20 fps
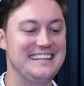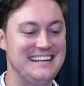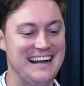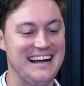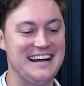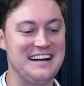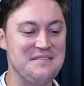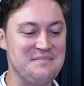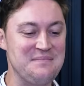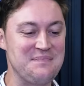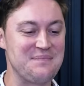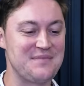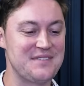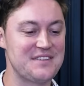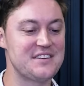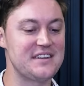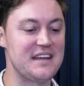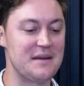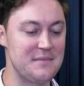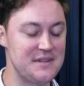um,
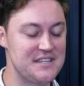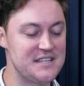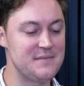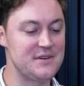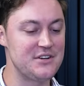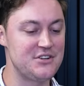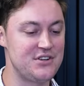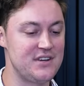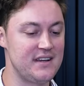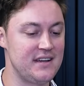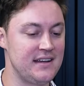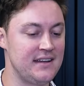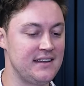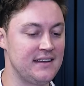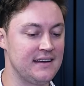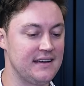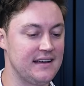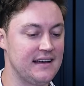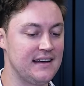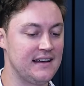so yeah,
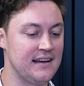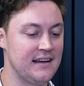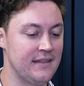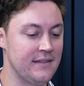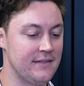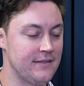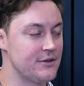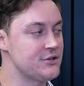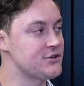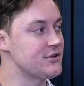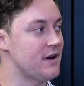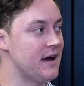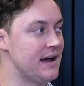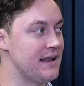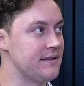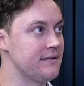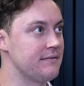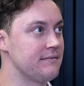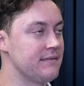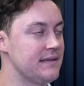Mitsubishi, uh, the
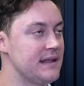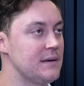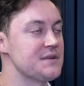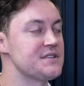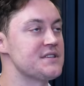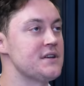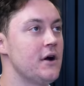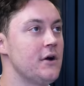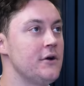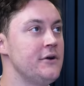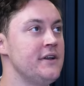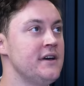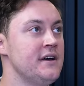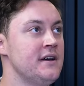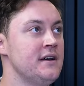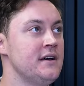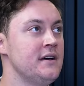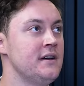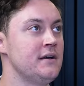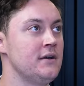Triton, there was an
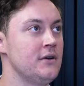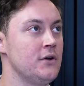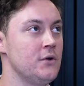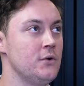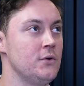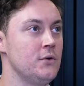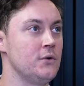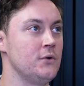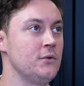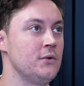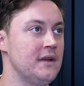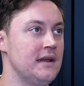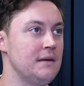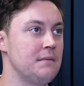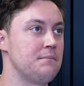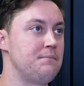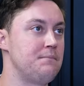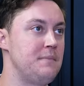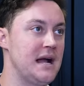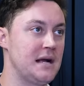owner who
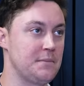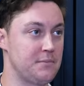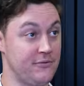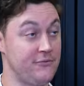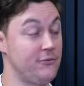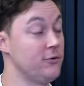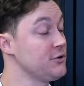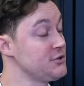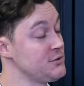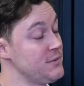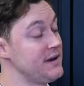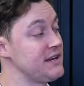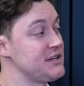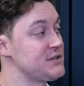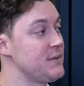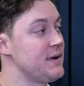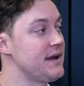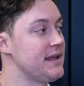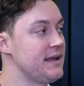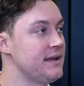back before twenty
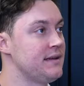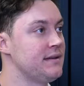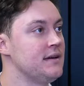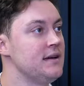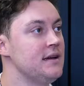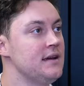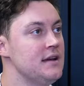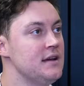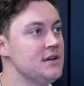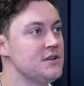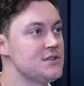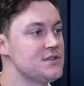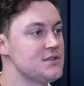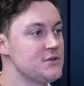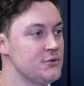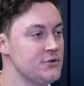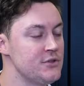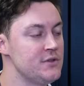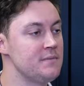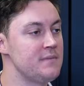twenty
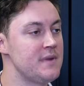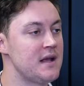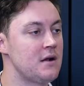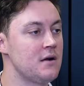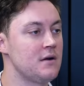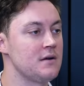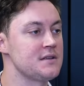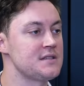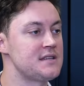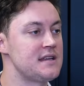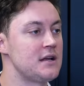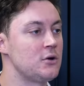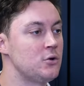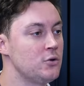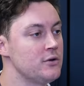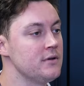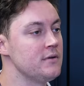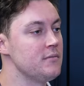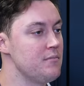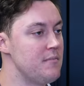sued them because he
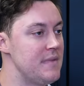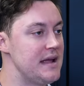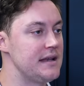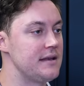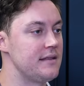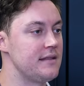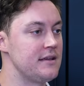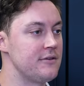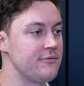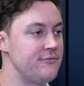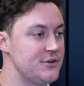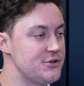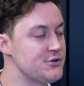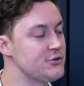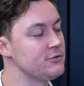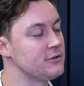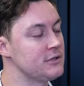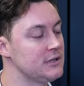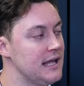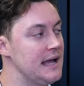couldn't meet the
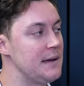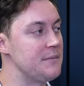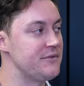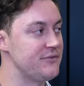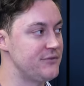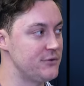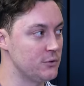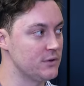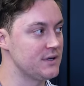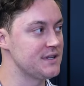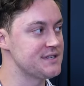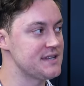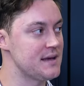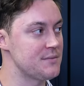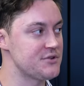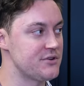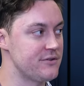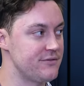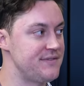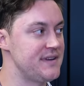official claimed fuel
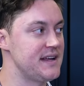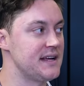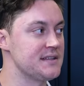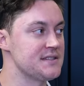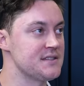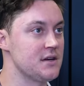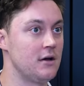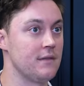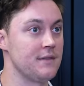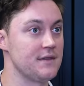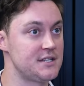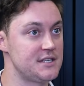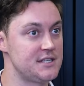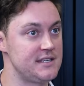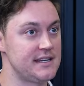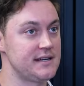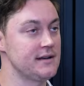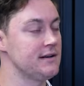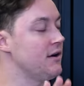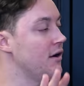consumption figures on the
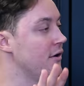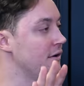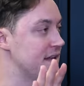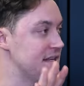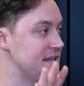sticker on